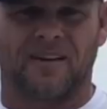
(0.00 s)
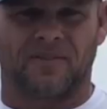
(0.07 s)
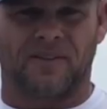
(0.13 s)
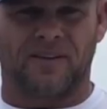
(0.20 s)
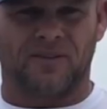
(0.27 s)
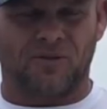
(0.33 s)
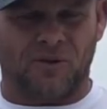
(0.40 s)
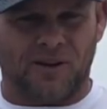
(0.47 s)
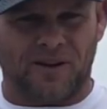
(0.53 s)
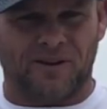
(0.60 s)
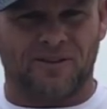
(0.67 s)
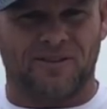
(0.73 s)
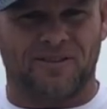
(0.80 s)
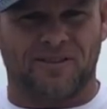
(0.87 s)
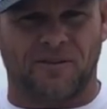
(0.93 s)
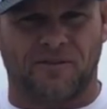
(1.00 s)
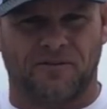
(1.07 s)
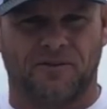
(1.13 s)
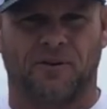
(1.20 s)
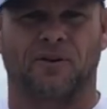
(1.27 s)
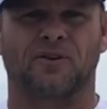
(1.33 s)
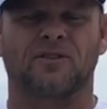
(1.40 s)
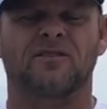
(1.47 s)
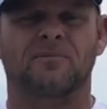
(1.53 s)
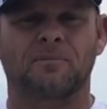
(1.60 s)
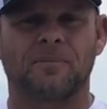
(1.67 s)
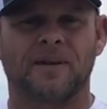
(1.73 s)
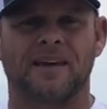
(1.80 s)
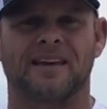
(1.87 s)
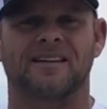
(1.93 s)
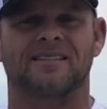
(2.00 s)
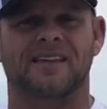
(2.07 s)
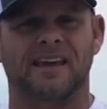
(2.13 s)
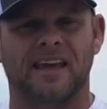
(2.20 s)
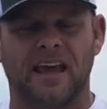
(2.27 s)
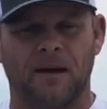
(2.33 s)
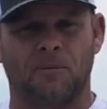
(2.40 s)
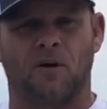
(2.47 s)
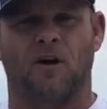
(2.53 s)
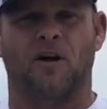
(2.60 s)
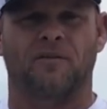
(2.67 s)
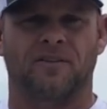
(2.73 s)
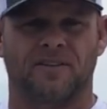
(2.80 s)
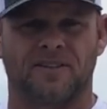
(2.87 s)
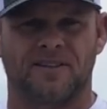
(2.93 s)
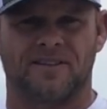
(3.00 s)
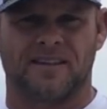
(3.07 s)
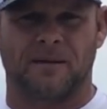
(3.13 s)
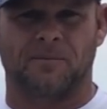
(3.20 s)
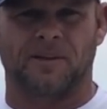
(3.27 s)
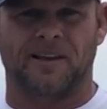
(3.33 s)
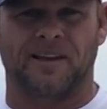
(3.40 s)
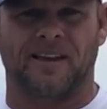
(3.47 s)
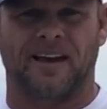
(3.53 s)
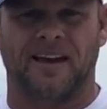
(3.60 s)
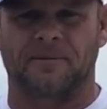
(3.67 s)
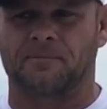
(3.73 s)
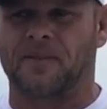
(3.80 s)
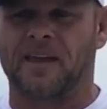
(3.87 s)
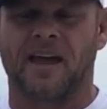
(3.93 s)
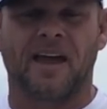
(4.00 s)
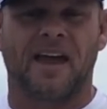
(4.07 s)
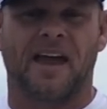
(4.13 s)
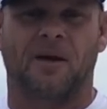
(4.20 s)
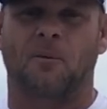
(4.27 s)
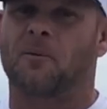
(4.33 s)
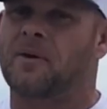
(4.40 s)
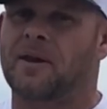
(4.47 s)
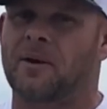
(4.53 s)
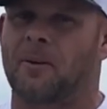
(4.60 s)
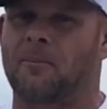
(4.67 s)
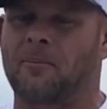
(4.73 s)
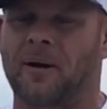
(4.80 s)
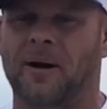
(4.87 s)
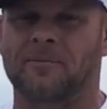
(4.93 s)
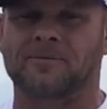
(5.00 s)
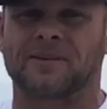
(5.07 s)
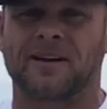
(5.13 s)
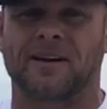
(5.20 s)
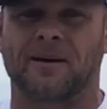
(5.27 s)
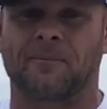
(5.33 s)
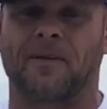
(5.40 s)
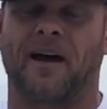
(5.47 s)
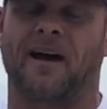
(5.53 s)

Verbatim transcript: This one here is the first piece that came off of the assembly line, and we are pumped up.